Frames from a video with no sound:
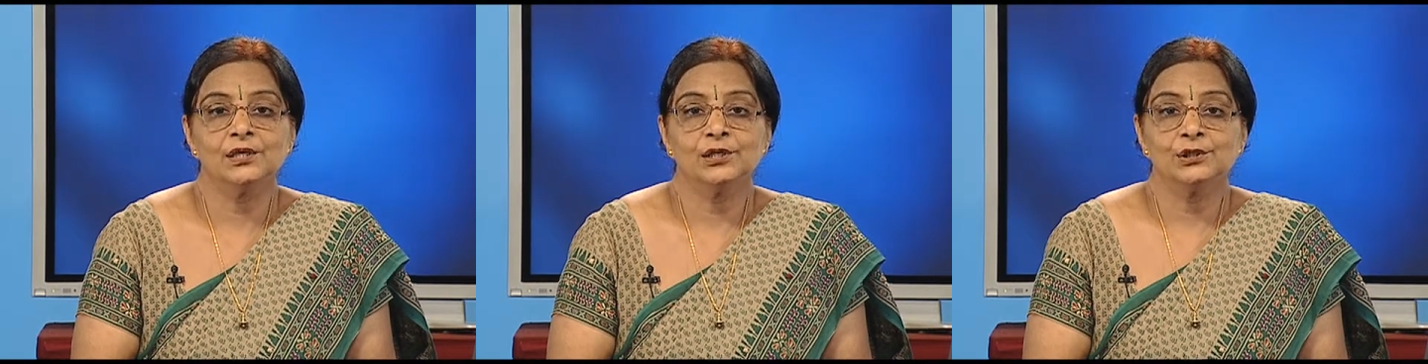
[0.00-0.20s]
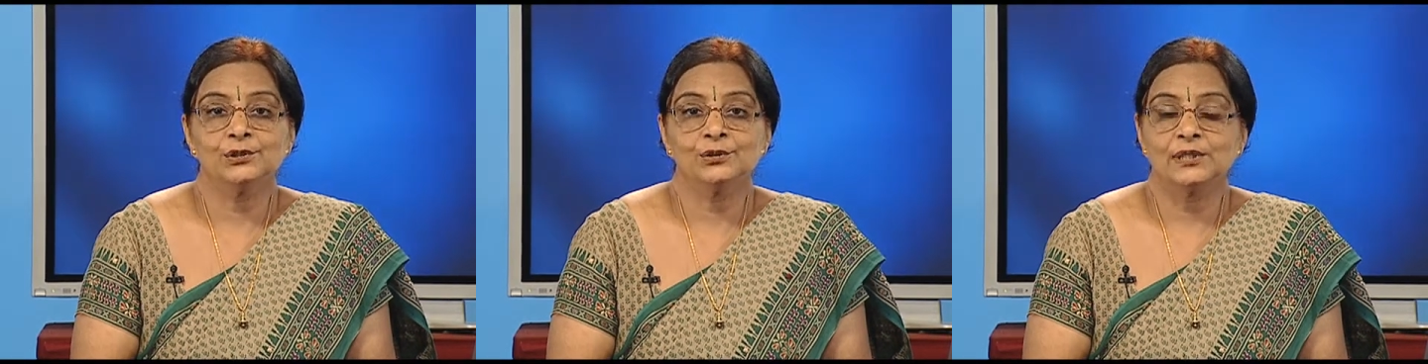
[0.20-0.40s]

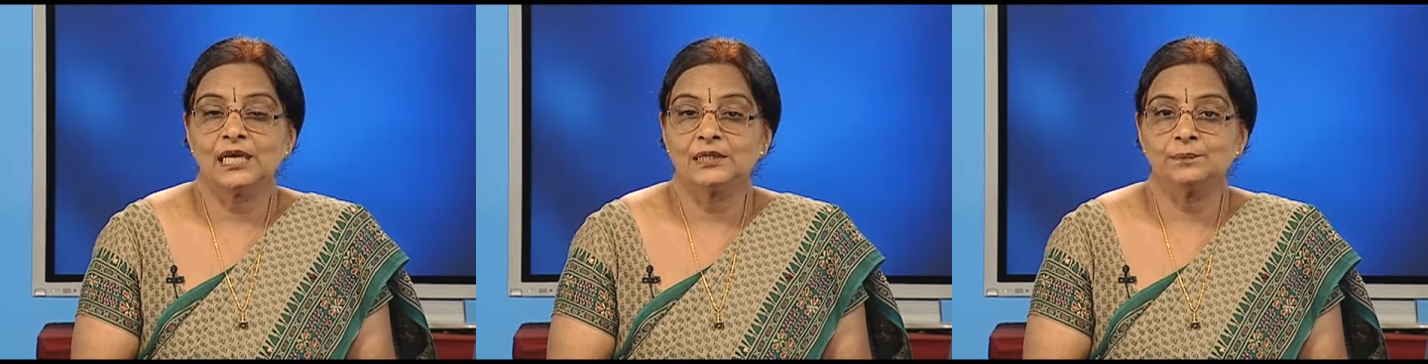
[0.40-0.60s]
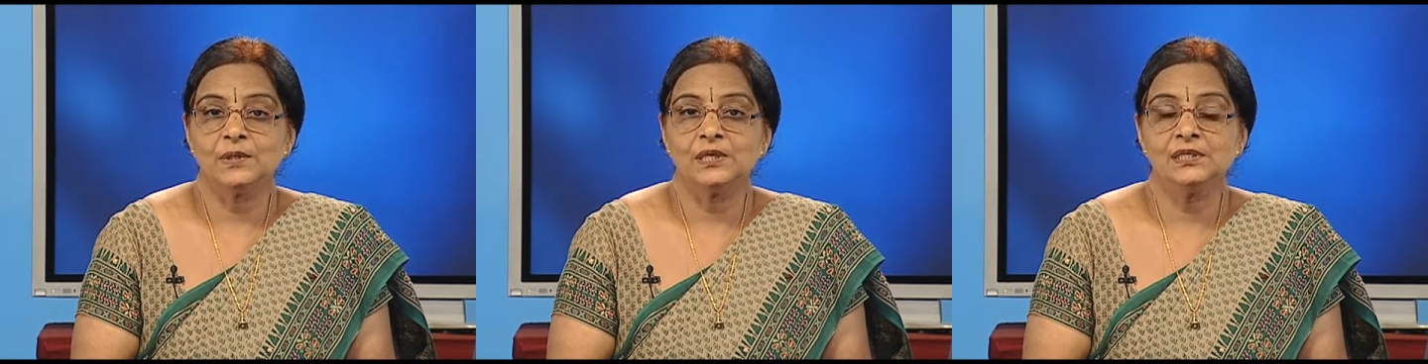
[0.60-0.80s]
So,
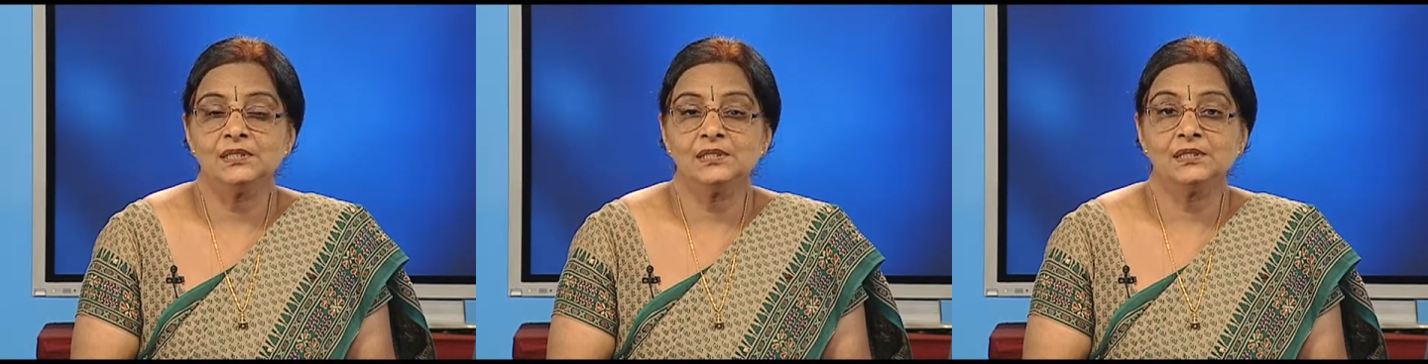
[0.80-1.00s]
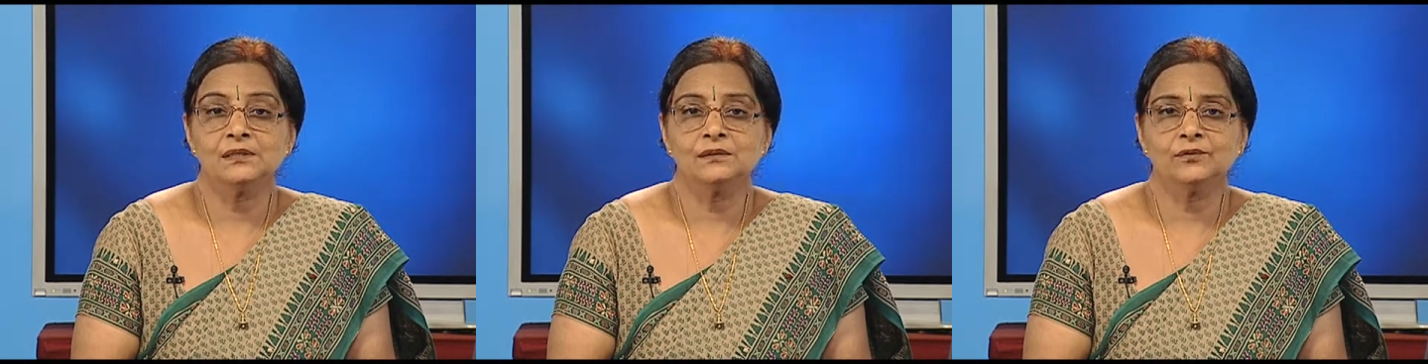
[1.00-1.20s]
that
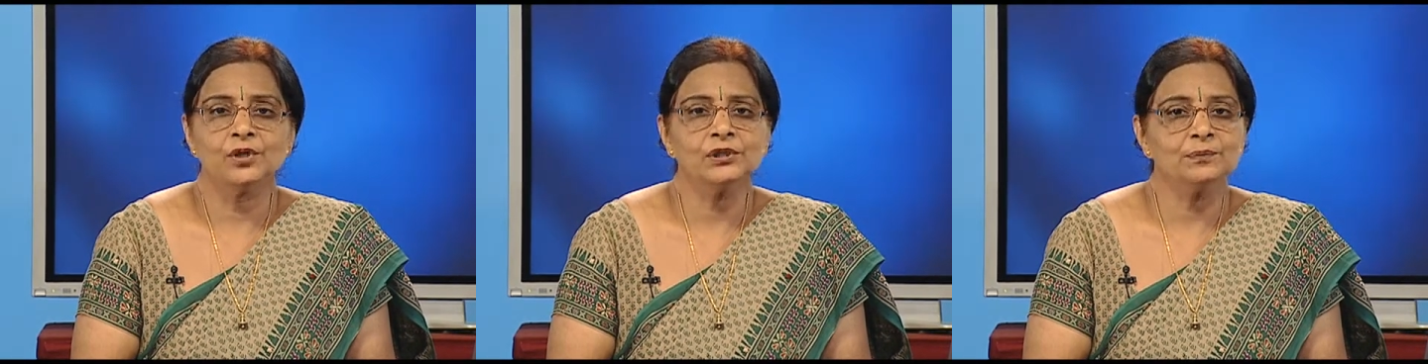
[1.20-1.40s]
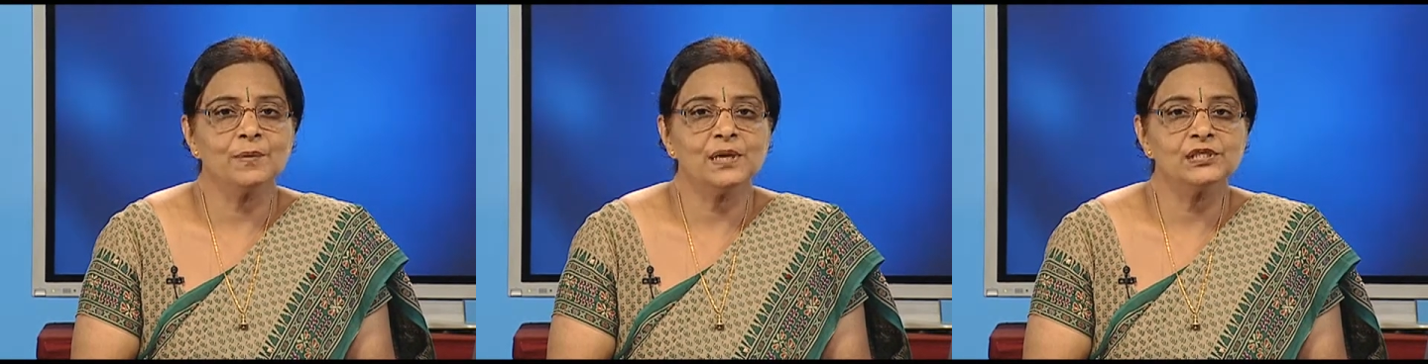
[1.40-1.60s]
means not
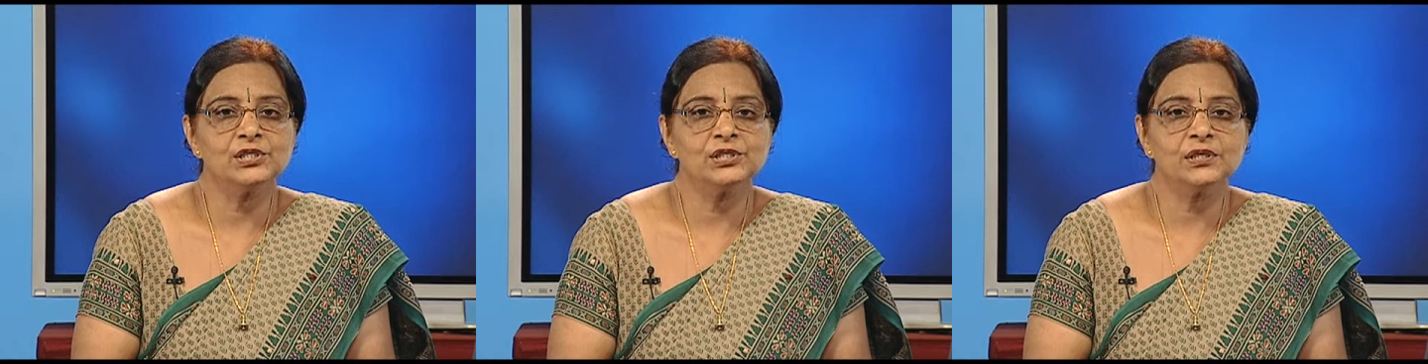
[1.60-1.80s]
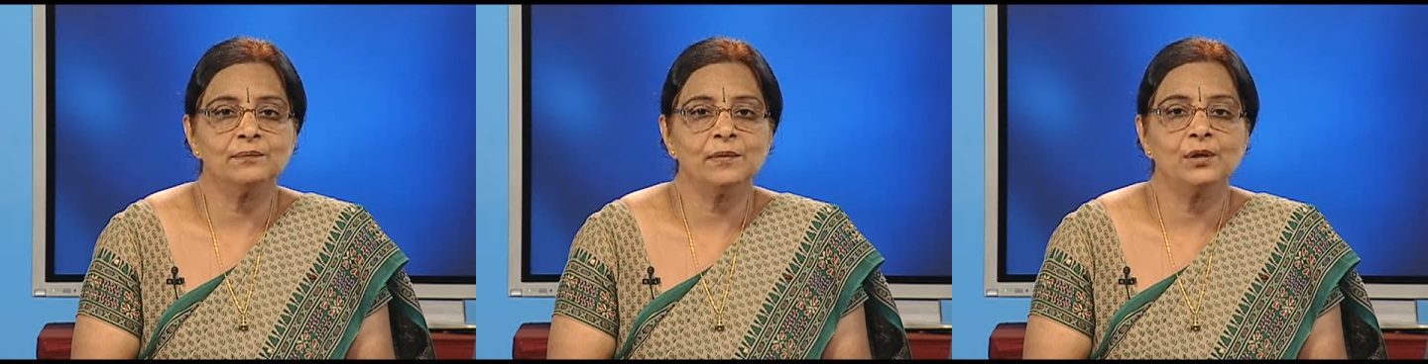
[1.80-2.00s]

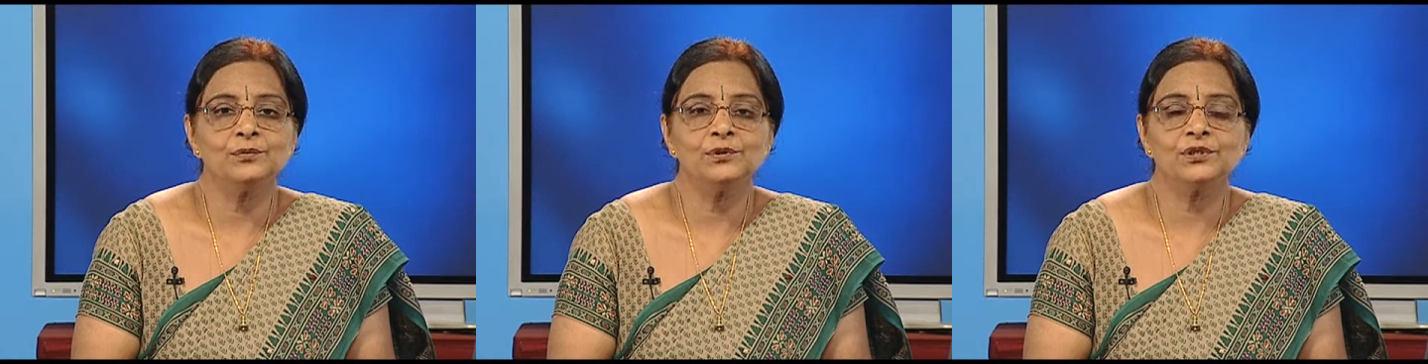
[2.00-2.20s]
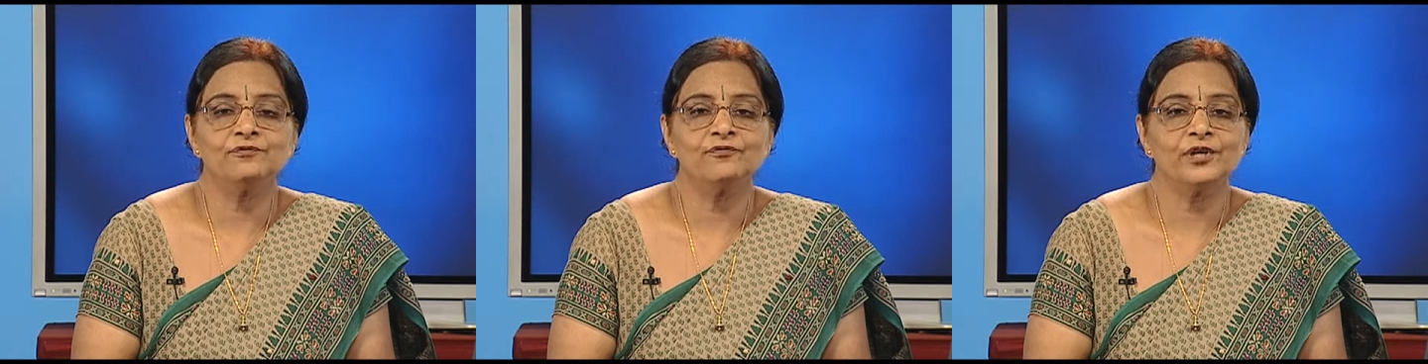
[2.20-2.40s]
much
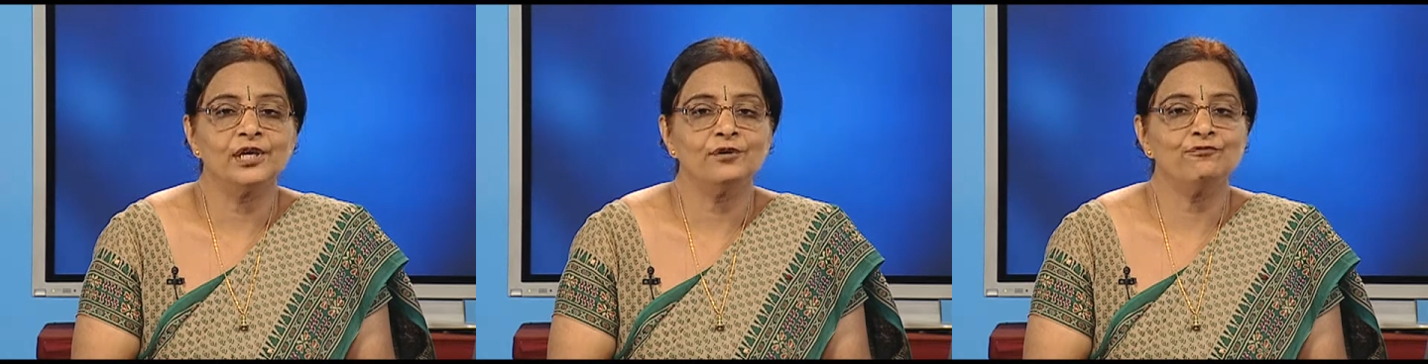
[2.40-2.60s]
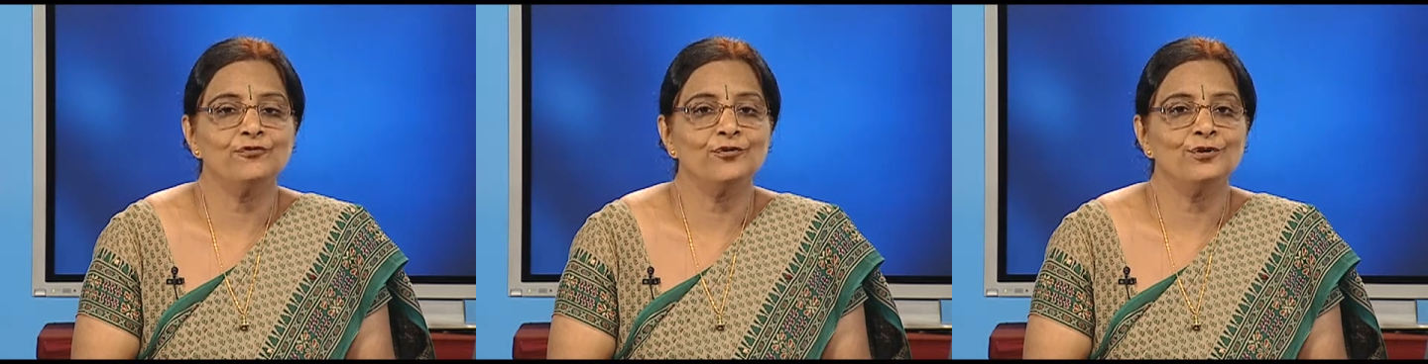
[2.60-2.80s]
amount of
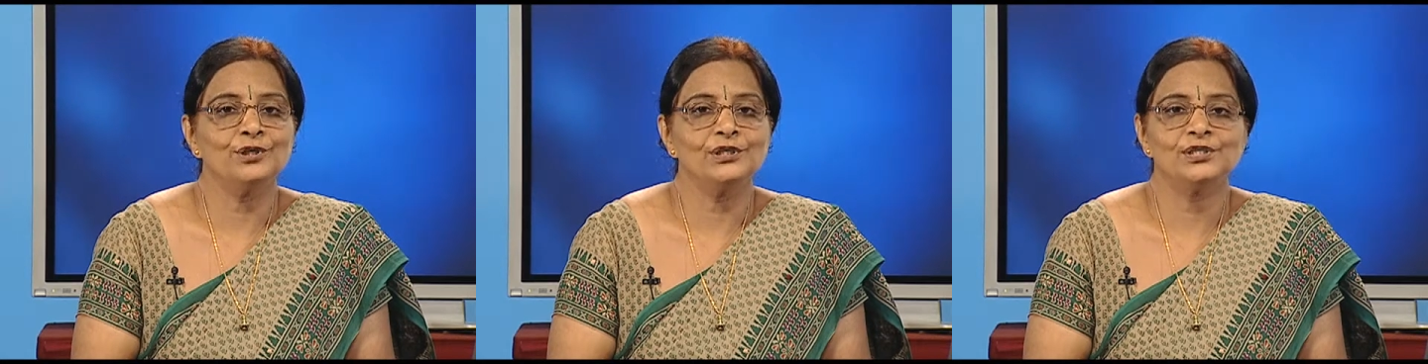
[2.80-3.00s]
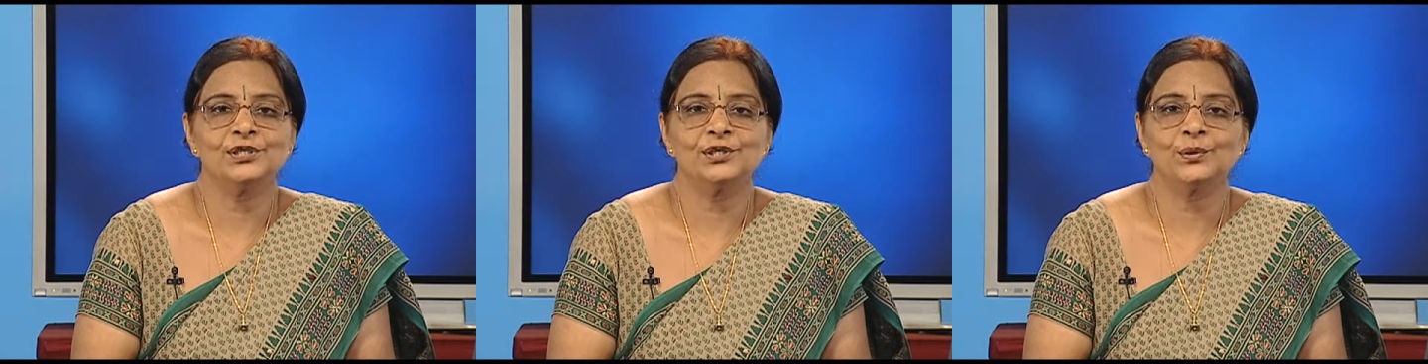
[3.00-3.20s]
rainfall
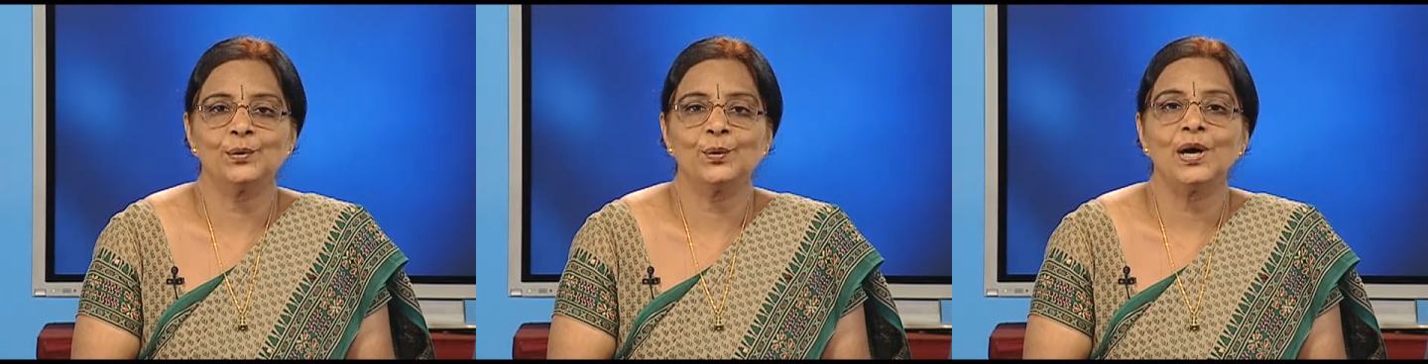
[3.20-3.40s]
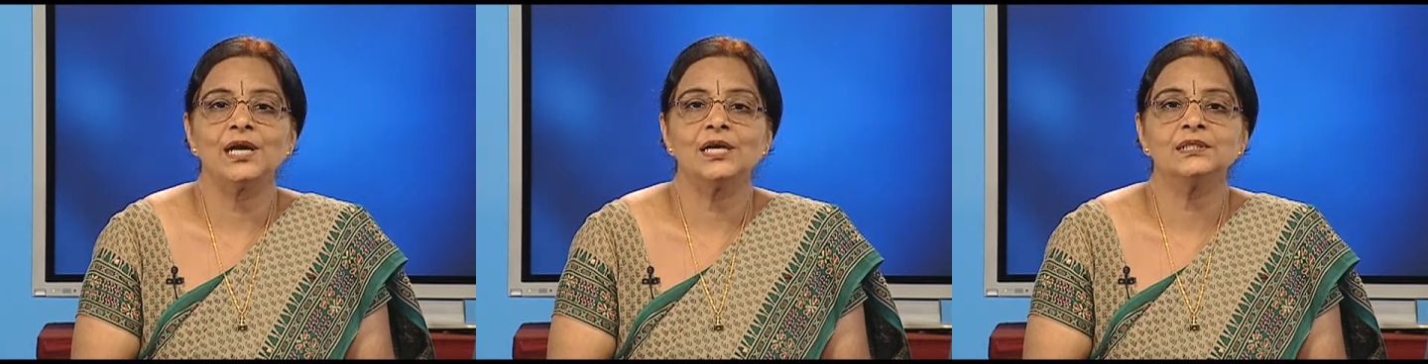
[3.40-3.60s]
is
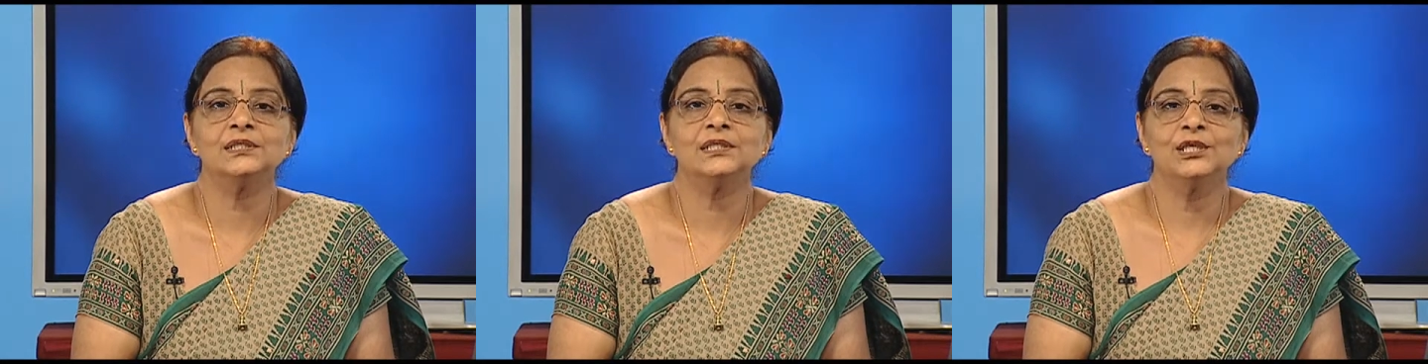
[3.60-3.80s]
required